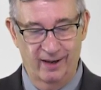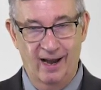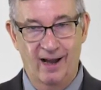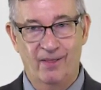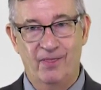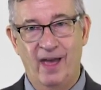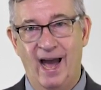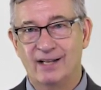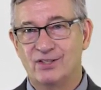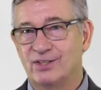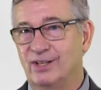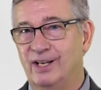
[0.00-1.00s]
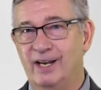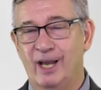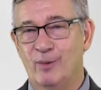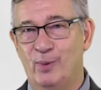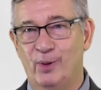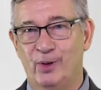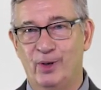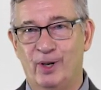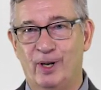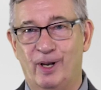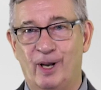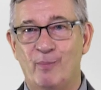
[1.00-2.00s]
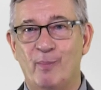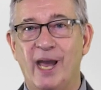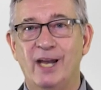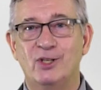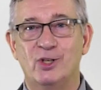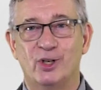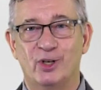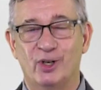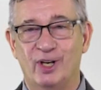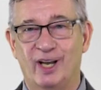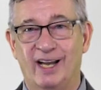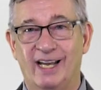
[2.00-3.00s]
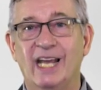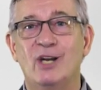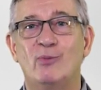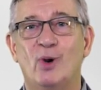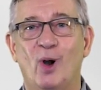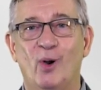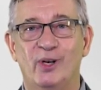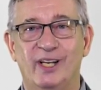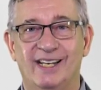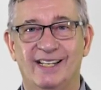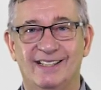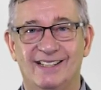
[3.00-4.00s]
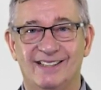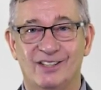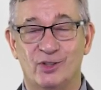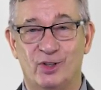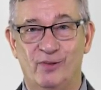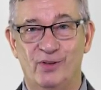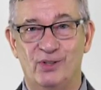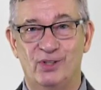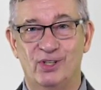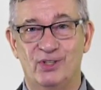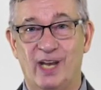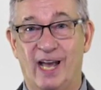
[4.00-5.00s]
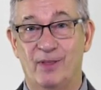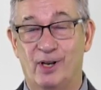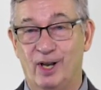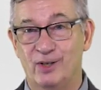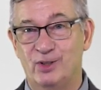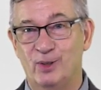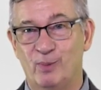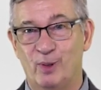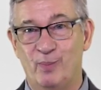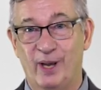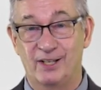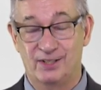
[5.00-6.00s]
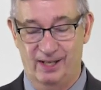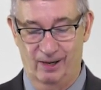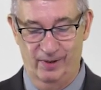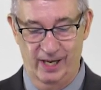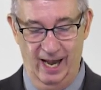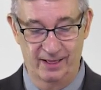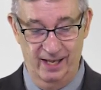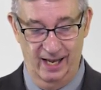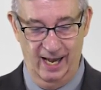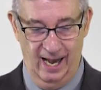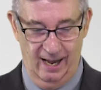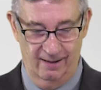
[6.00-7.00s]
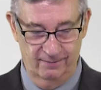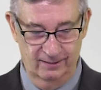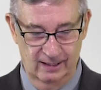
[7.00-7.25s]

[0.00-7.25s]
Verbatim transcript: Now, that's enabled a, a major uh, inroad in the services and the customer base that we ha they have.